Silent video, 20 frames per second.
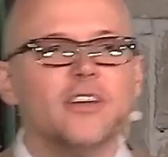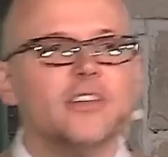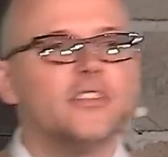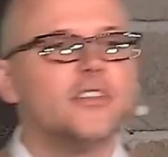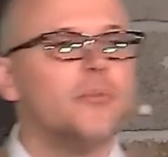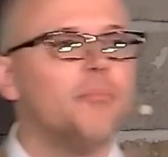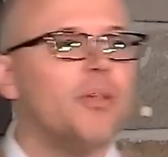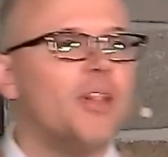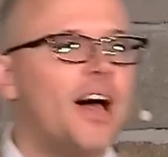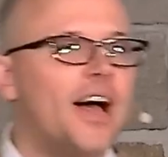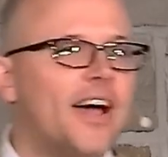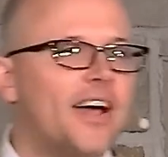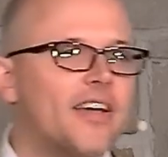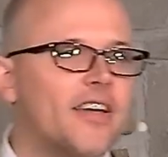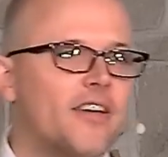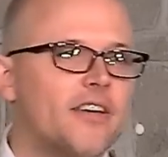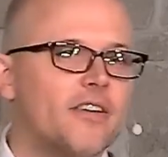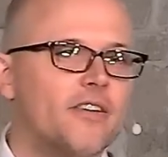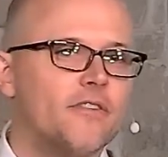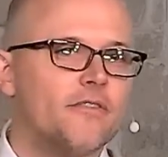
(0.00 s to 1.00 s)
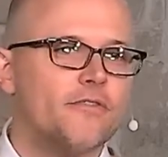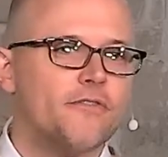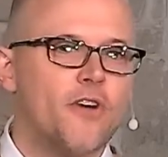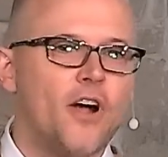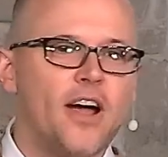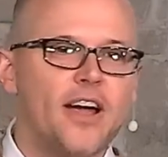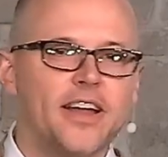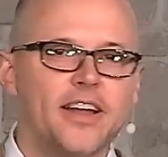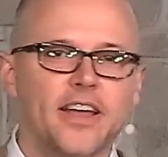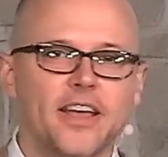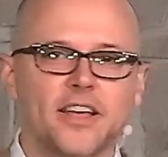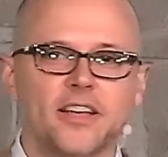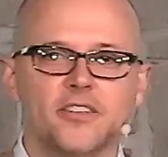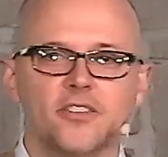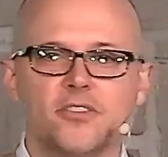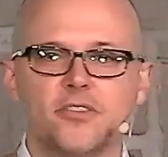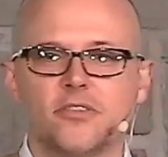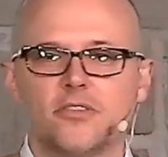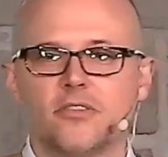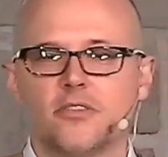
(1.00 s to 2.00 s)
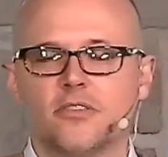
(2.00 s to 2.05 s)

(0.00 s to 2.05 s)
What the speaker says: to Black Fridays?